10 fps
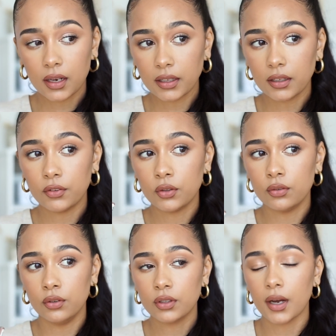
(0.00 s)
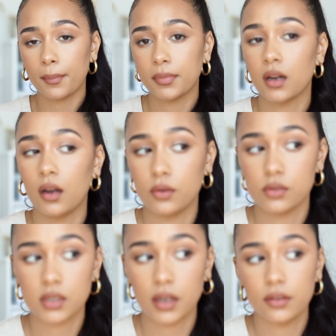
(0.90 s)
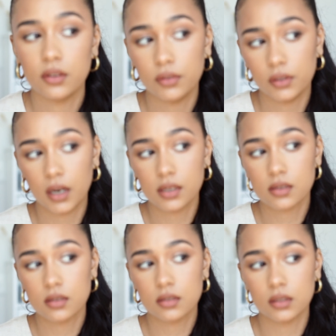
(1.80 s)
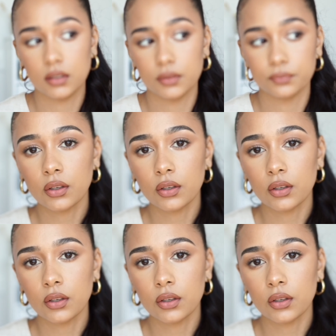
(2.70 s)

like if you look up close, I don't know if you guys can see,